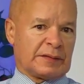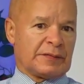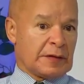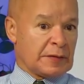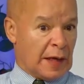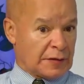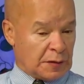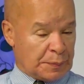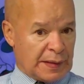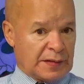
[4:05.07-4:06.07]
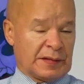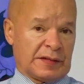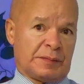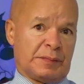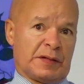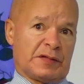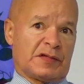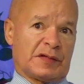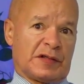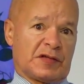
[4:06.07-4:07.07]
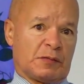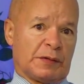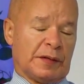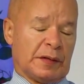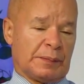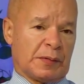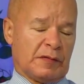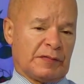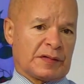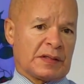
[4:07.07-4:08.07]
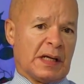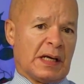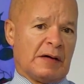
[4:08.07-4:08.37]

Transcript: that's the present administration within the province,